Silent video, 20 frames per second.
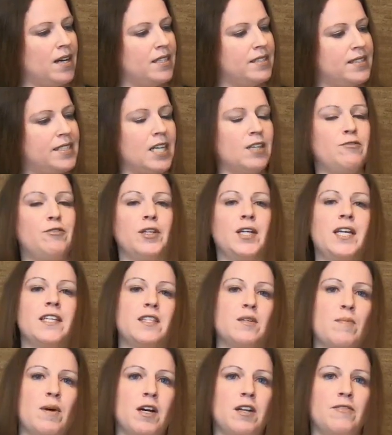Definitely get
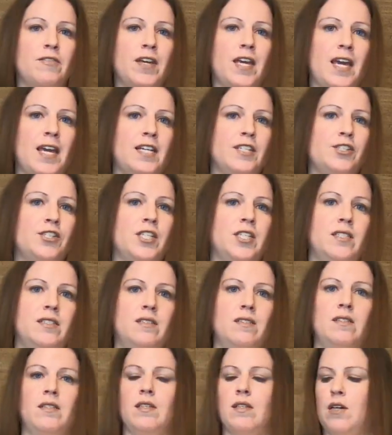the
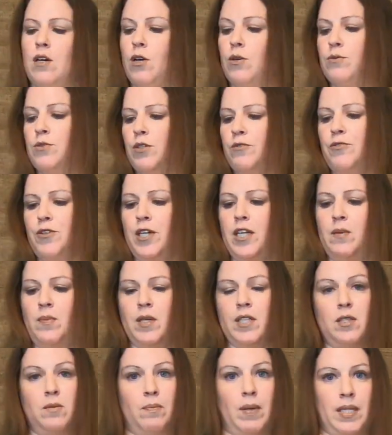modifications. Oh, don't forget
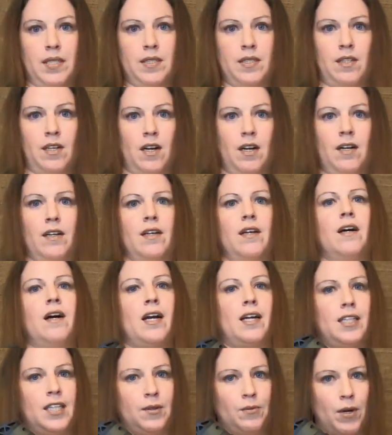about the buttstock.
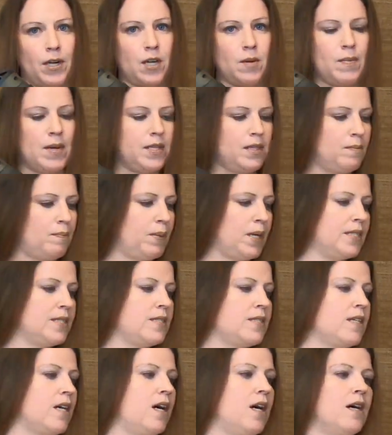Highly recommend the
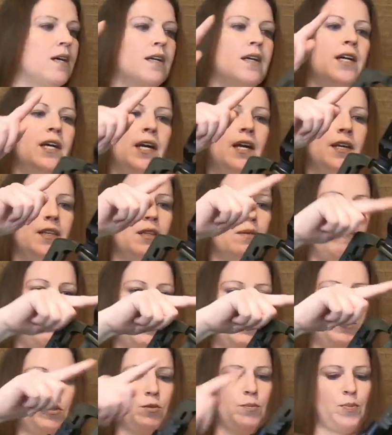buttstock, the
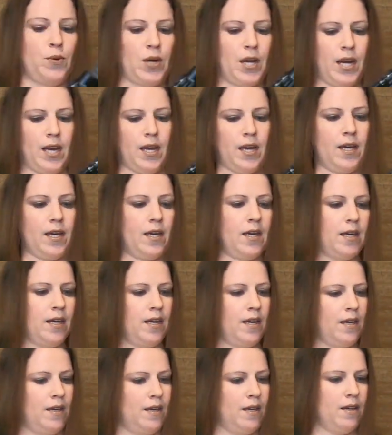muzzle brake,
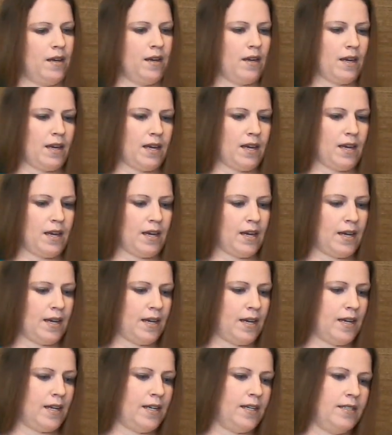
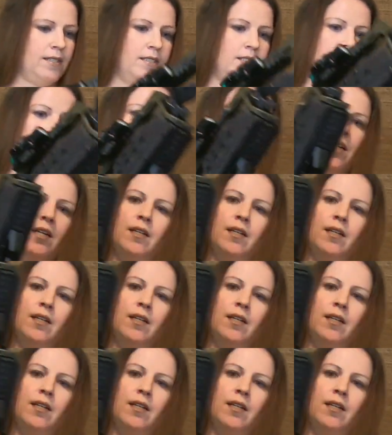and